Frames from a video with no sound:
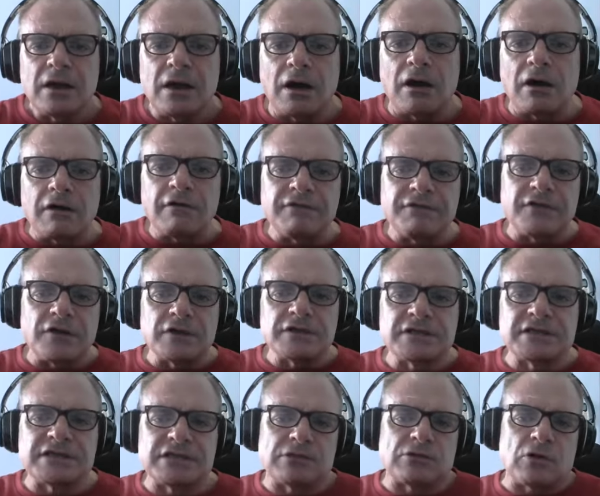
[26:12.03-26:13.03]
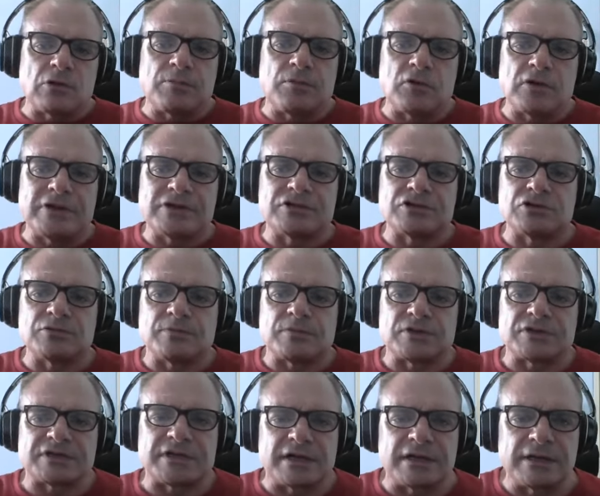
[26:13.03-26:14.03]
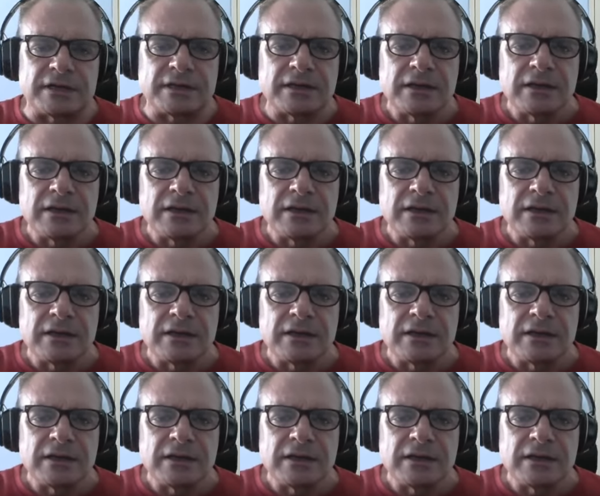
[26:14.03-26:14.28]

of 0.2%